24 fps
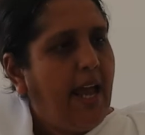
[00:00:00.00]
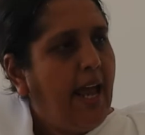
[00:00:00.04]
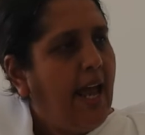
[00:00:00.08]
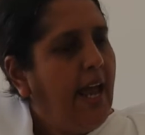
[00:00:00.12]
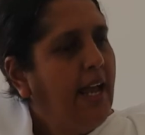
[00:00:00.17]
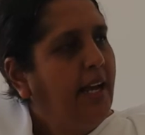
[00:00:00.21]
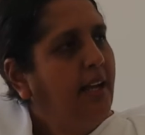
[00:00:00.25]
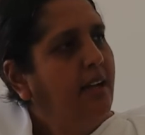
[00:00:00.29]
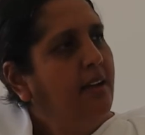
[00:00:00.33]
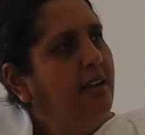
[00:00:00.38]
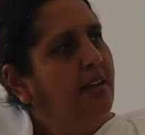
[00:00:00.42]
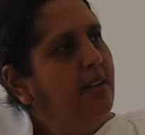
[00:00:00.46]

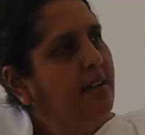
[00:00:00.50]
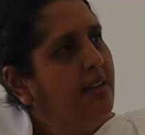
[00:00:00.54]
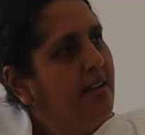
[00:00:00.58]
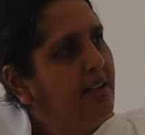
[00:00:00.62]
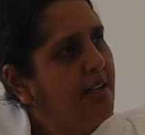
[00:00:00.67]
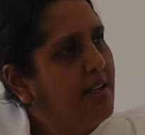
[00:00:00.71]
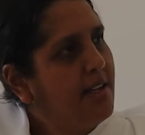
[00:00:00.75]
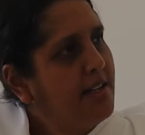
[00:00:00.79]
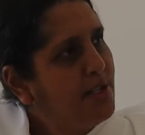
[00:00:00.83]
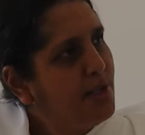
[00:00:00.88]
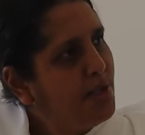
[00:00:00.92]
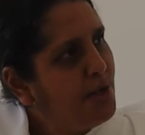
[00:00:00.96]

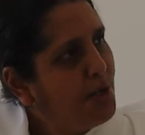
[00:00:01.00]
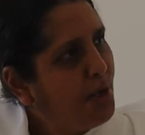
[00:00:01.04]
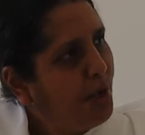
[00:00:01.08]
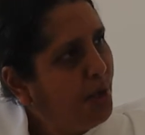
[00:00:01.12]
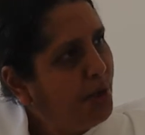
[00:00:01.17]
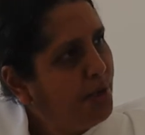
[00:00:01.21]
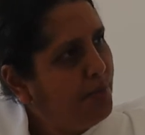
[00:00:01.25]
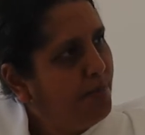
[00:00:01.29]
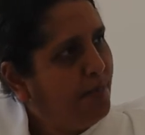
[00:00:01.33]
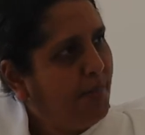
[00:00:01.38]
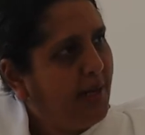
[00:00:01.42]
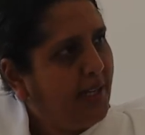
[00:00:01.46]
Anger is
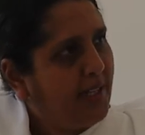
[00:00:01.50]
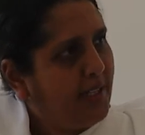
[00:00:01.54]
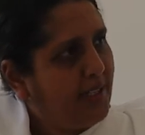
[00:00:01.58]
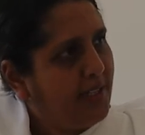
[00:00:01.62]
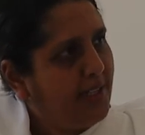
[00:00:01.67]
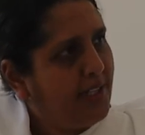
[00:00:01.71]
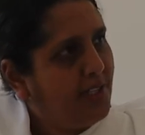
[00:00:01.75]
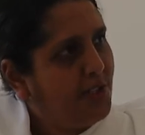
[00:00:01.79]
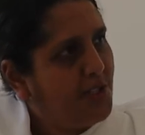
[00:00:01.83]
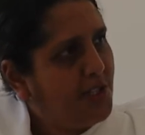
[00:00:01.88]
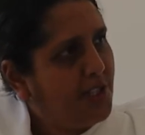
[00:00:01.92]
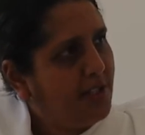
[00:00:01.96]
not my
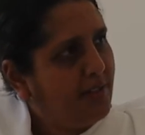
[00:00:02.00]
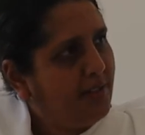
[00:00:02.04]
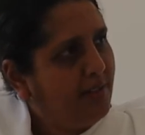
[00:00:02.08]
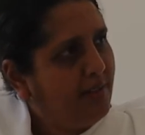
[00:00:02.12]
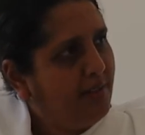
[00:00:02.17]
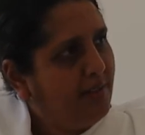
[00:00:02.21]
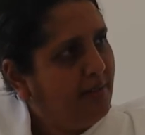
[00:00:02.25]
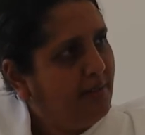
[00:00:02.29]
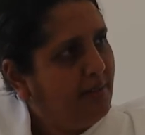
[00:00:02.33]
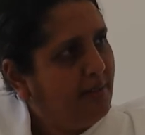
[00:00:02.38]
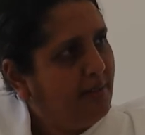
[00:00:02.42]
nature.